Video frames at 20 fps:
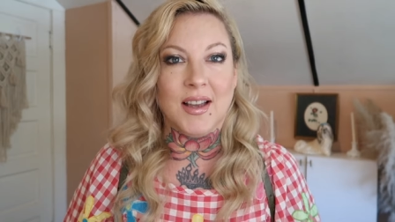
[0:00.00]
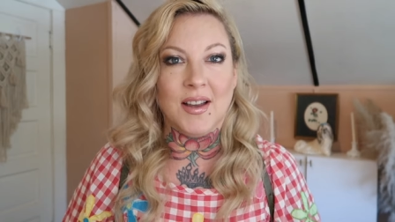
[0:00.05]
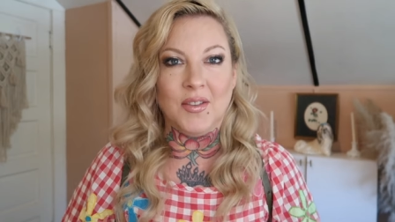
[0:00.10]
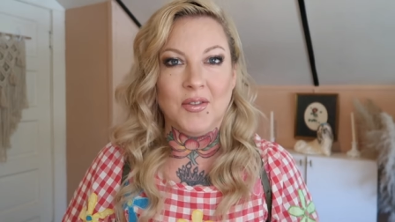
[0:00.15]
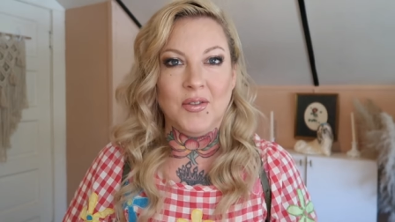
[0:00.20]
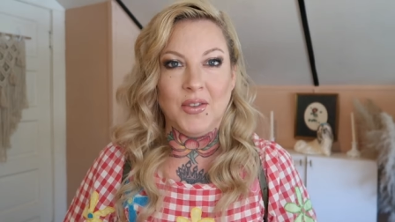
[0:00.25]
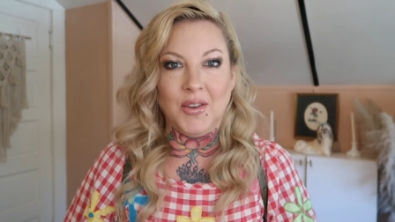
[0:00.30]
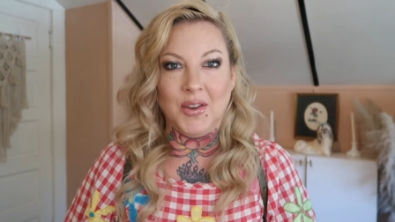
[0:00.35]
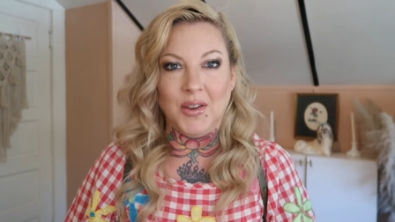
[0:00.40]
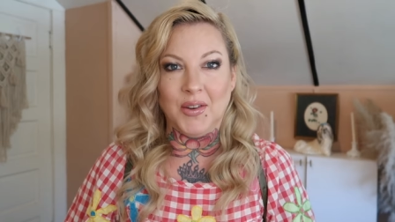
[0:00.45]
I
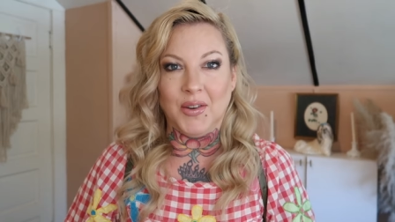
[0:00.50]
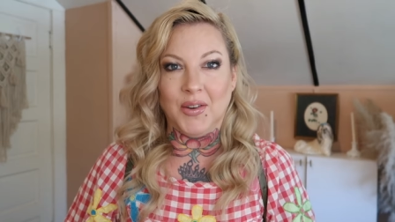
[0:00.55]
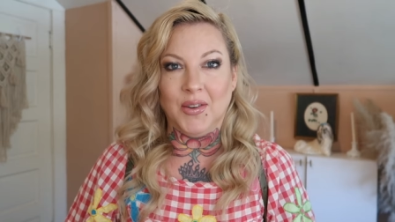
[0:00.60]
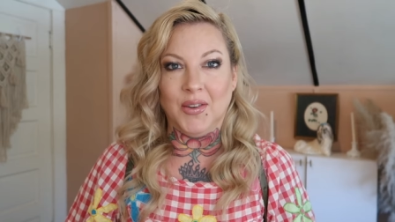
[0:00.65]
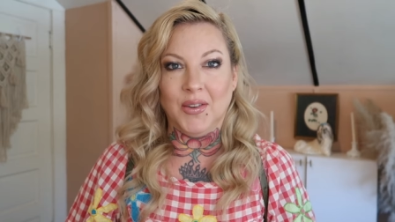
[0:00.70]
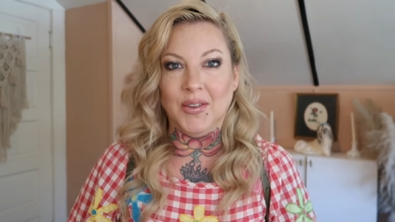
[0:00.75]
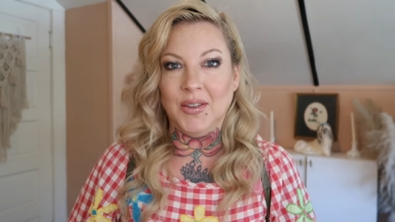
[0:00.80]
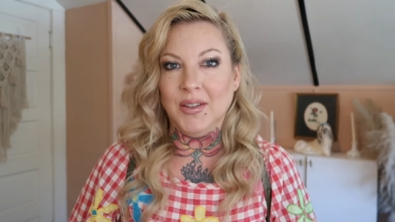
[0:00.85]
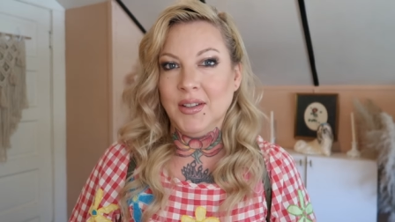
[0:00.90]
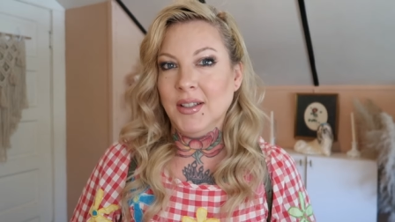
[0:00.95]

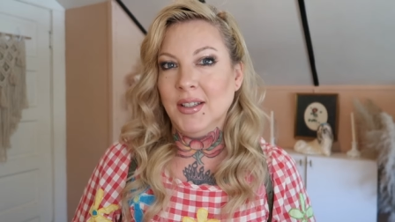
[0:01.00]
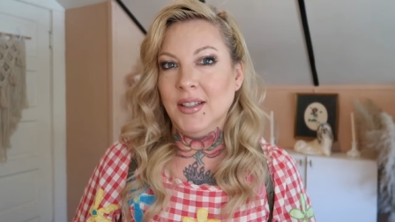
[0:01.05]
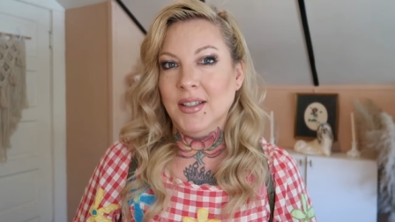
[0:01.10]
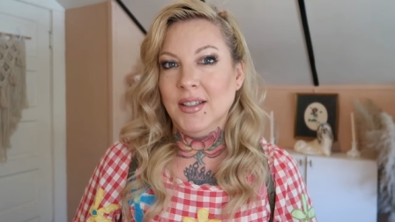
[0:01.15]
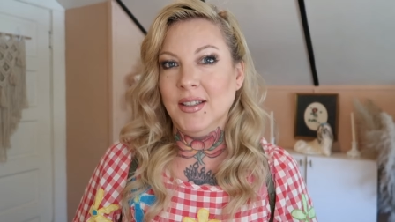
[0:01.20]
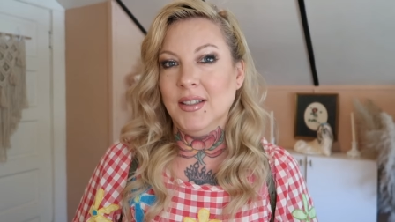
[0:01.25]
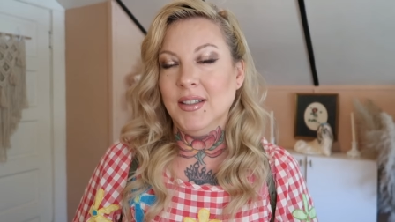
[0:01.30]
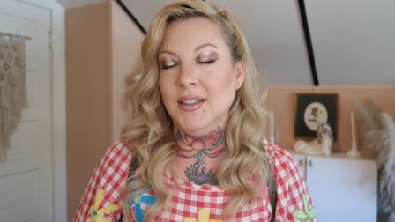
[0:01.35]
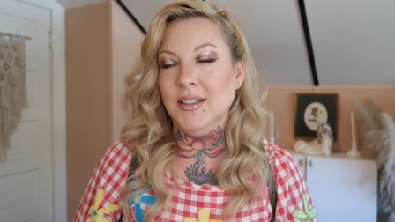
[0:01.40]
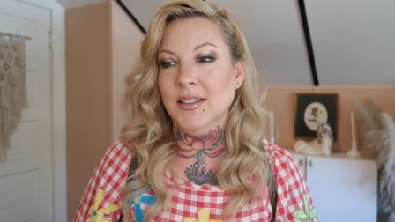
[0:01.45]
feel
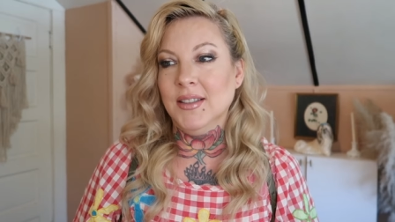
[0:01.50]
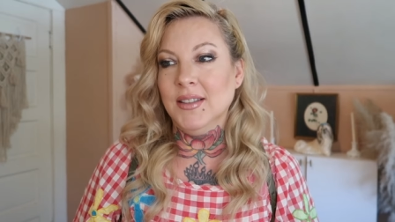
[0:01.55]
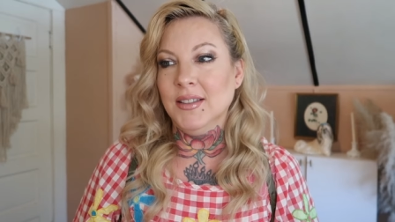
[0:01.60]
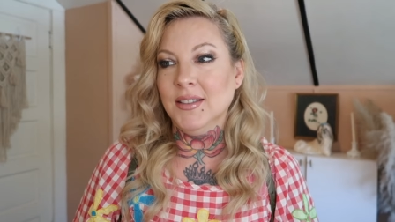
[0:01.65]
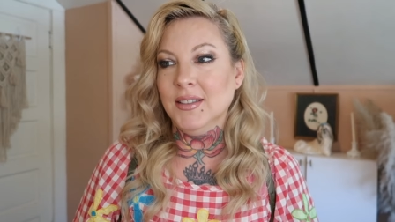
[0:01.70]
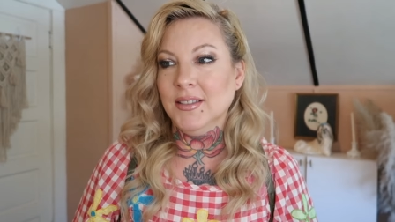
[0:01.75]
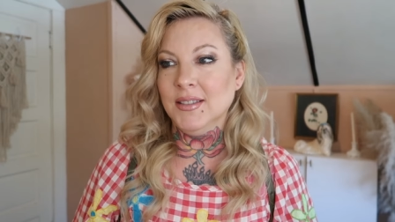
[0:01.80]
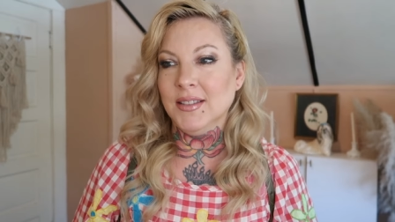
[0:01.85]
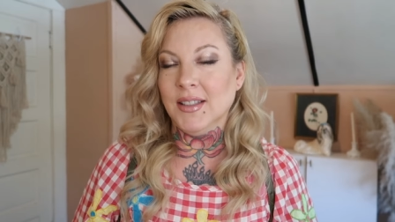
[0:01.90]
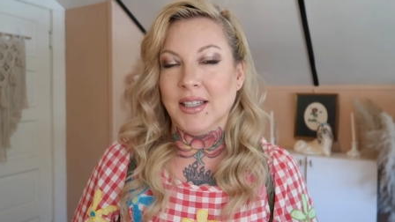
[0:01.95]

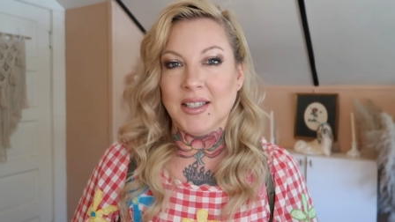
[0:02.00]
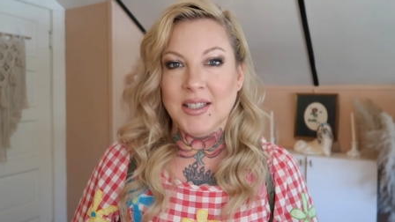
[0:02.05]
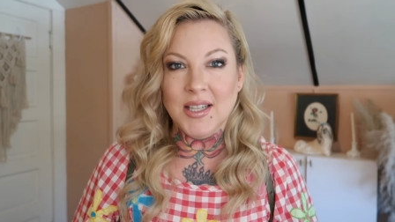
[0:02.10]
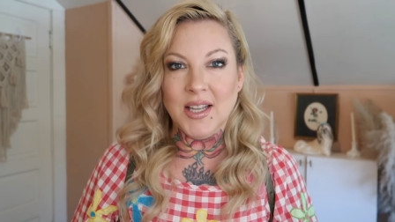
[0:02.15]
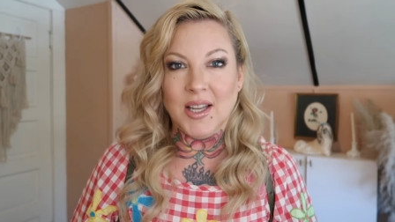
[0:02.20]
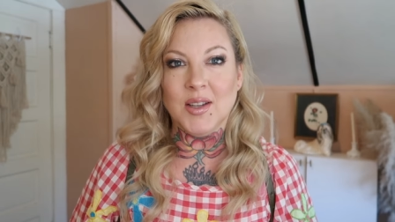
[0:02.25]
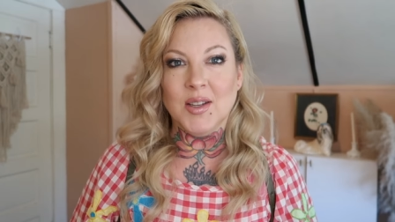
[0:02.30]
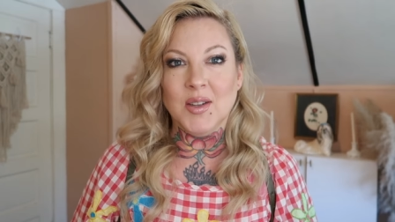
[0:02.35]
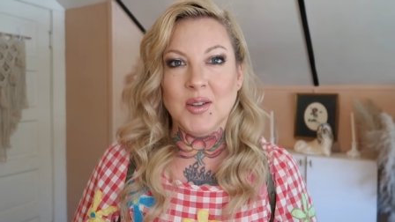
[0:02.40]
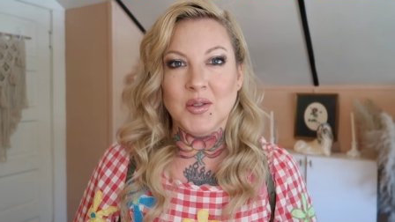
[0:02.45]
like
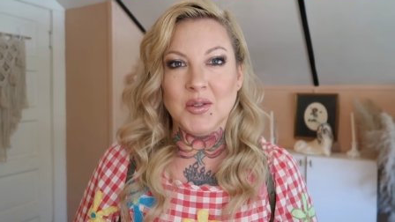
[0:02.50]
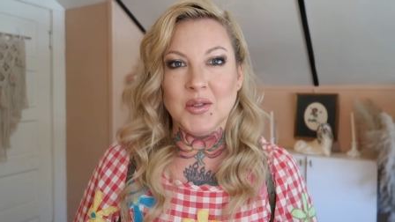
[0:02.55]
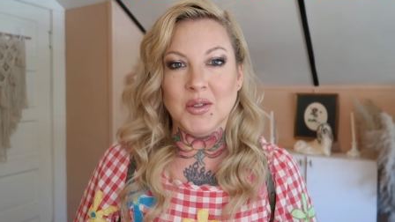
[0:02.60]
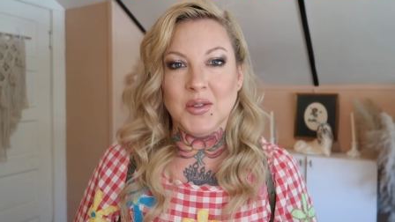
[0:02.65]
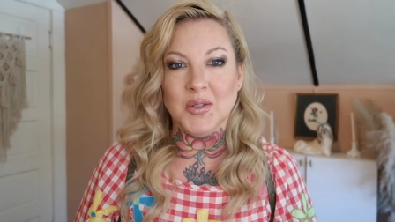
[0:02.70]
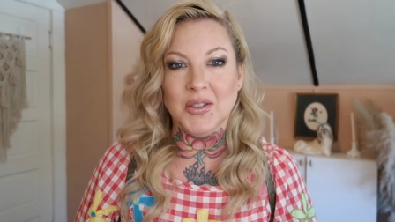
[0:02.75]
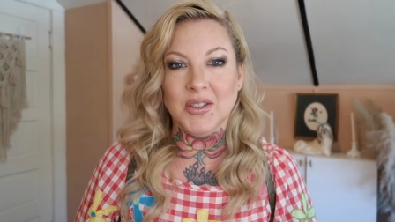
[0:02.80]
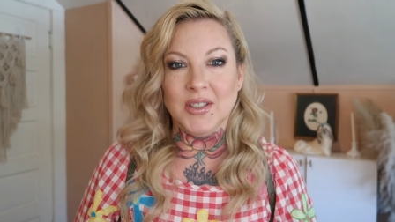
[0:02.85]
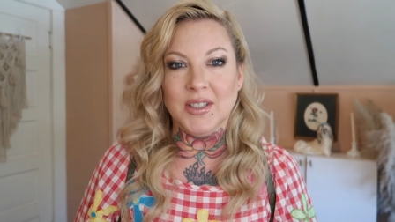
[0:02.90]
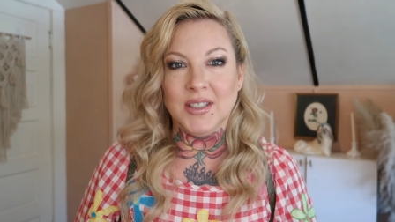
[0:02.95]
10 years
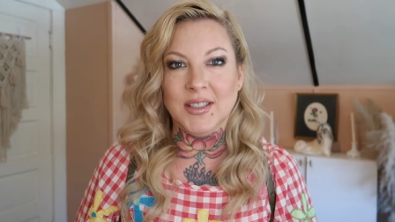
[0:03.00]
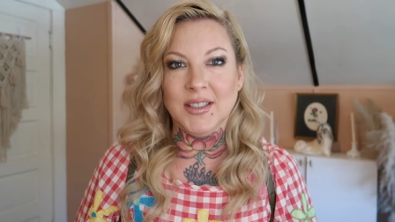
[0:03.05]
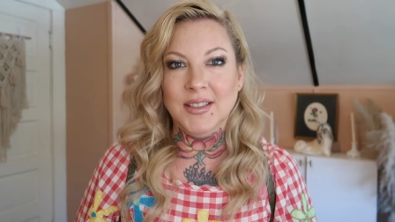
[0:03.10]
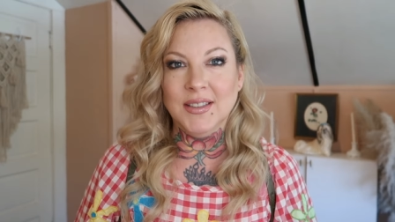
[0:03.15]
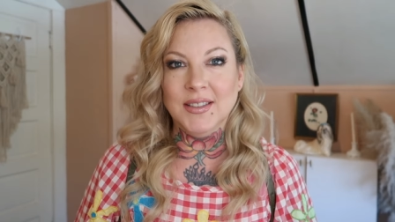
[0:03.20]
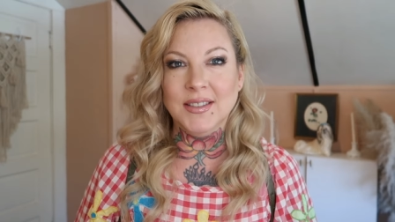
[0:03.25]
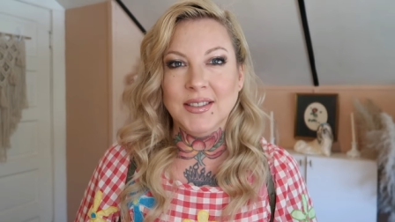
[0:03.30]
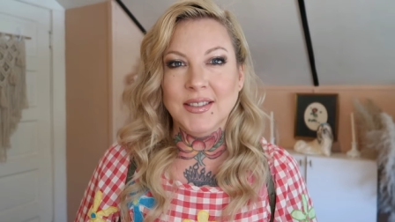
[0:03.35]
older?